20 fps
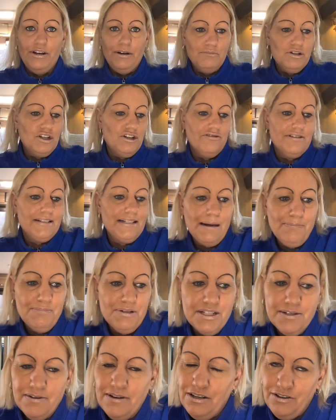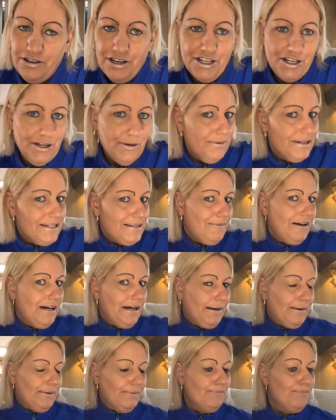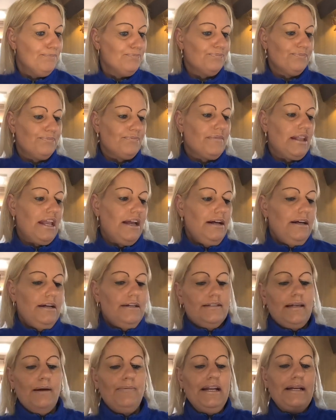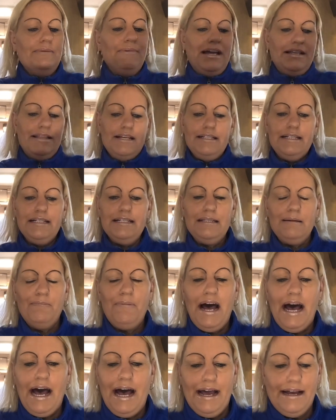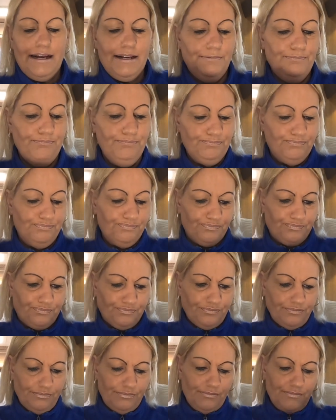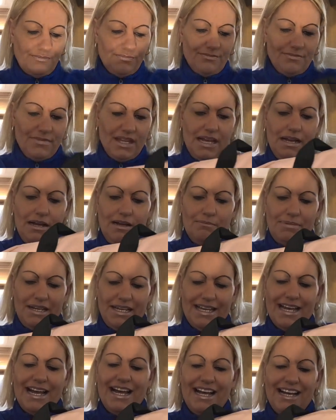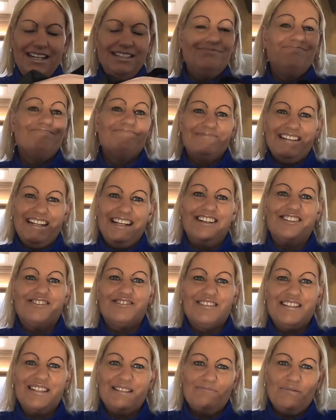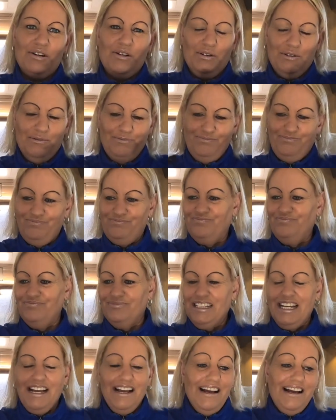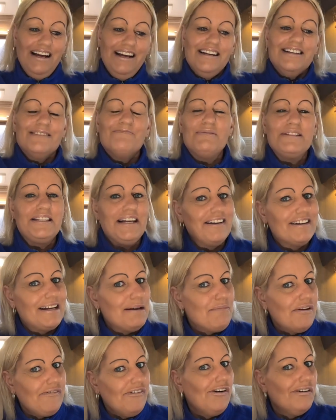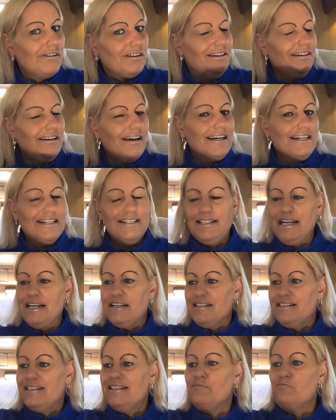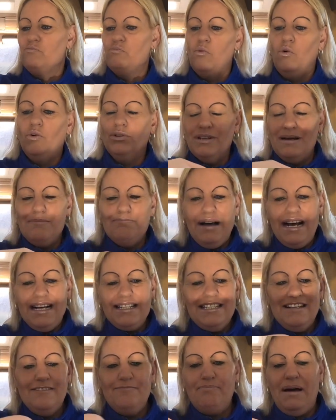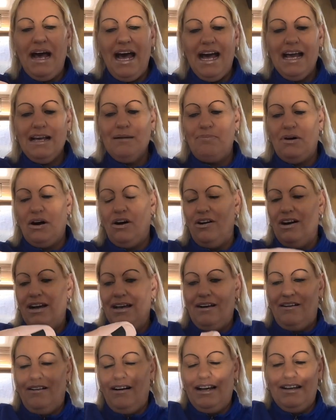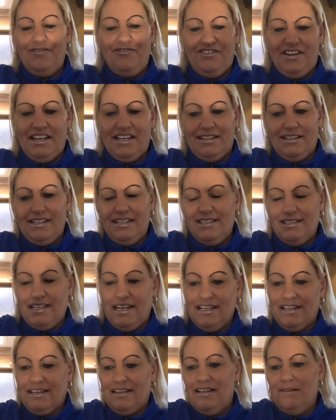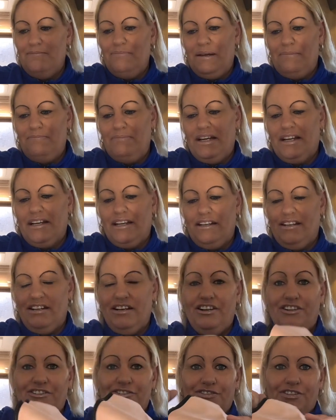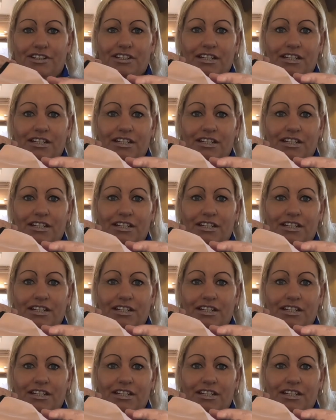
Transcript: I'm sure it's happened to a lot of you as well. So anyway, this is the bag. But yeah, it looks small. But don't get me wrong, like I said, I didn't want a massive bag, but I think this ain't going to be big enough.